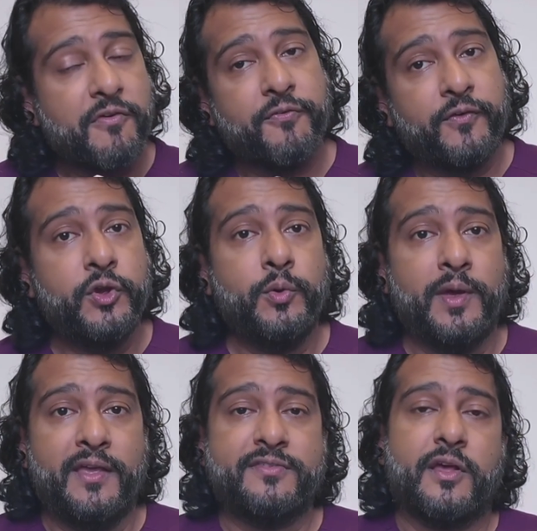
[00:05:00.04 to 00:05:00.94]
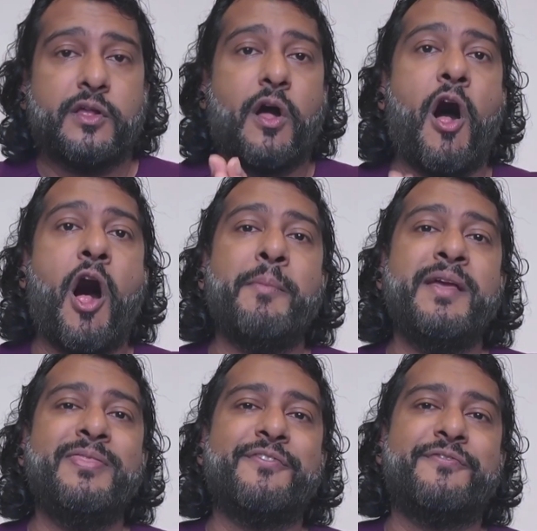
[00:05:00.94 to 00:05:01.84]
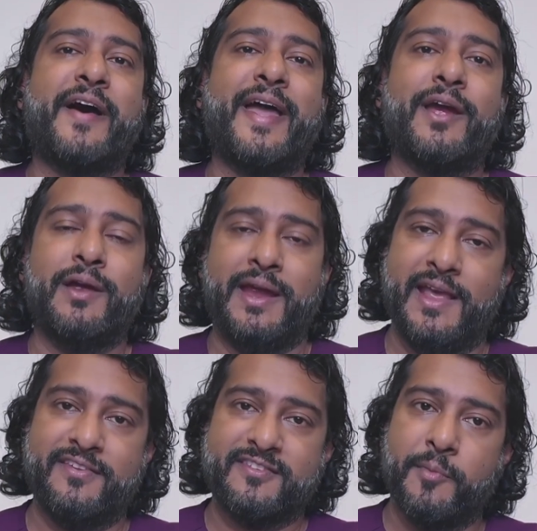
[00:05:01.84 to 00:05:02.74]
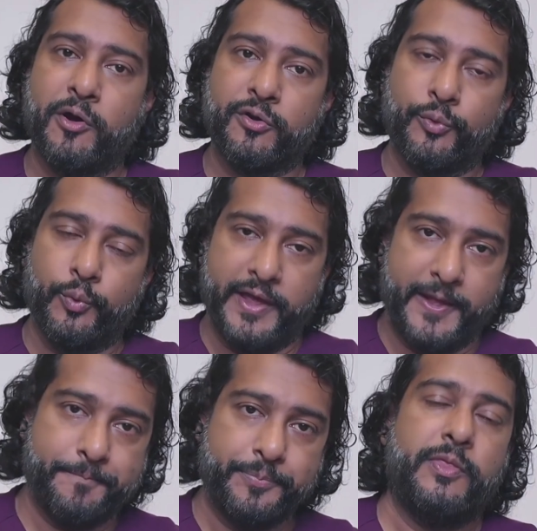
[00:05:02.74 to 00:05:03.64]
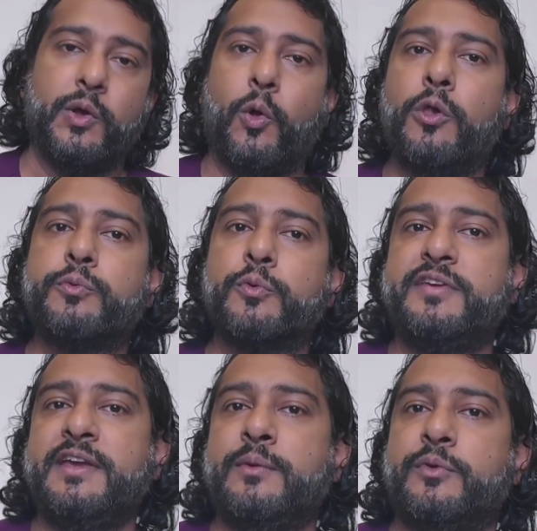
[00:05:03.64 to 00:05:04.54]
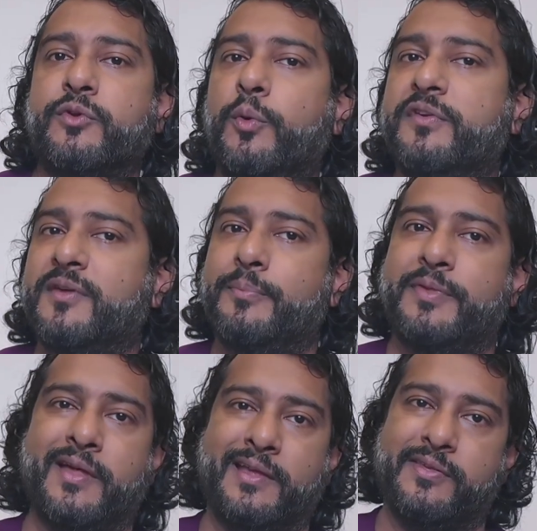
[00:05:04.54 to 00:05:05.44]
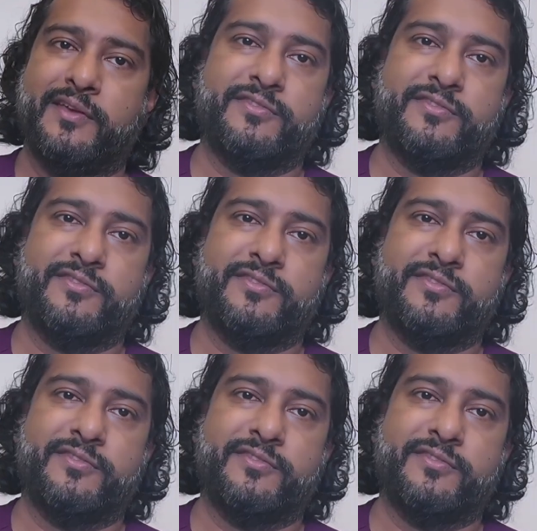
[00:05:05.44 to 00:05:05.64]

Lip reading: for you is calming the fire in a smarter way. The old routine was always something like this: